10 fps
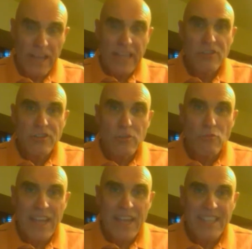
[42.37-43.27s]
is to
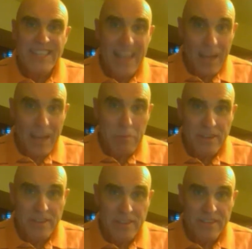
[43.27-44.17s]
raise the
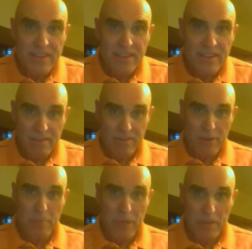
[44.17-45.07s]
competency of
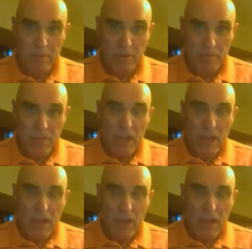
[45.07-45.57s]
their people.